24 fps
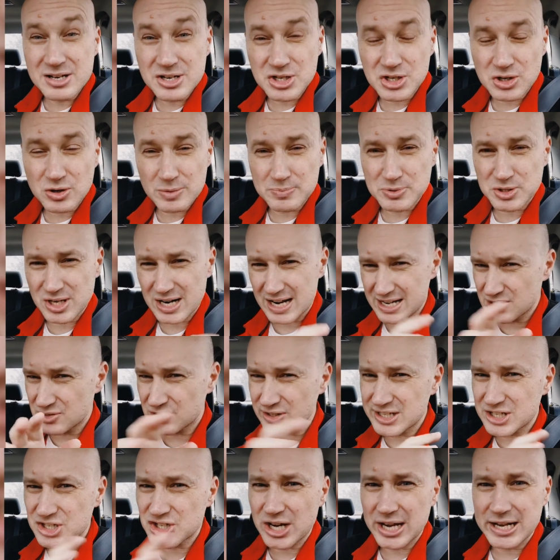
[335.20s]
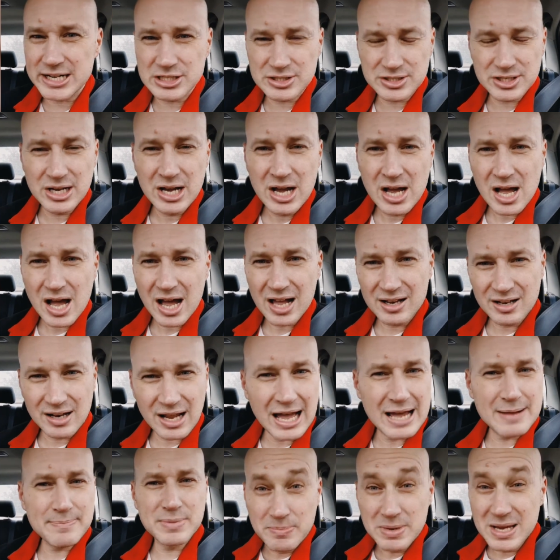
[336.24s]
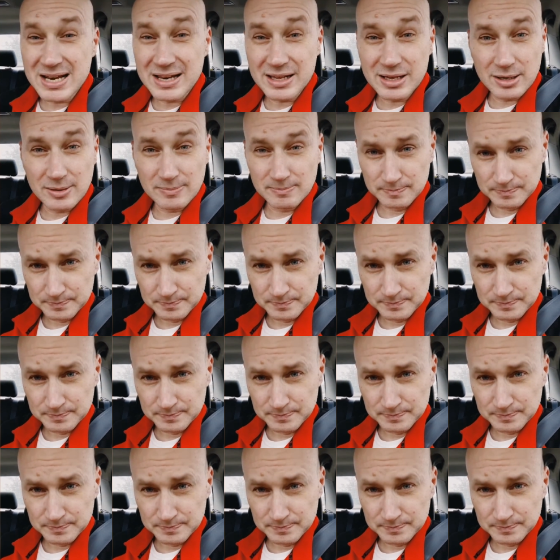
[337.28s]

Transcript: description, I usually change a lot. The Medium